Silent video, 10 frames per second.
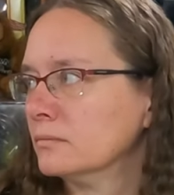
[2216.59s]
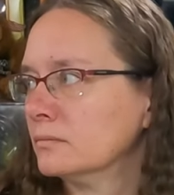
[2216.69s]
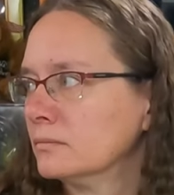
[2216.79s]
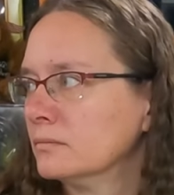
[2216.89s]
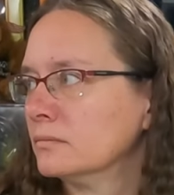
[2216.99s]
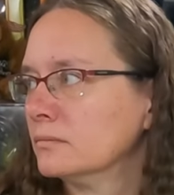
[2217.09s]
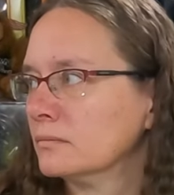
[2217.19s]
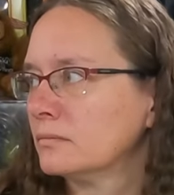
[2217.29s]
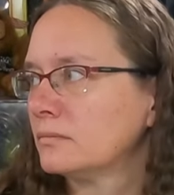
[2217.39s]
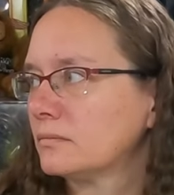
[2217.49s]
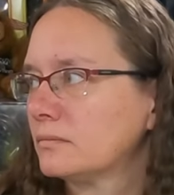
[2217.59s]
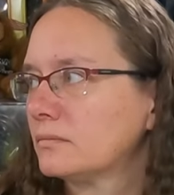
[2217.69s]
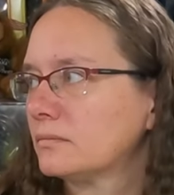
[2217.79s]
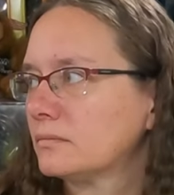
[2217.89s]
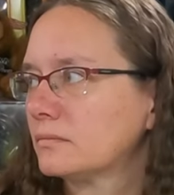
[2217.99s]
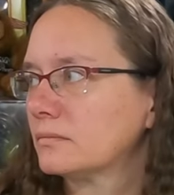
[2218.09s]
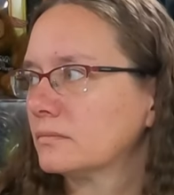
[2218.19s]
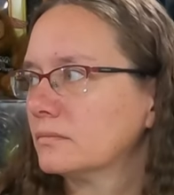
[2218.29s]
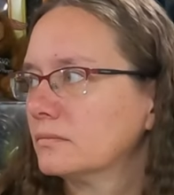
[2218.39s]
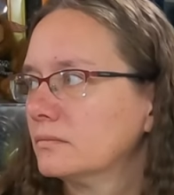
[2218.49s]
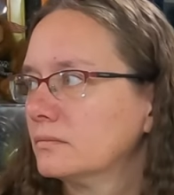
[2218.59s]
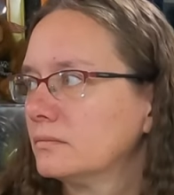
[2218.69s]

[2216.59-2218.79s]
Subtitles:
[no speech]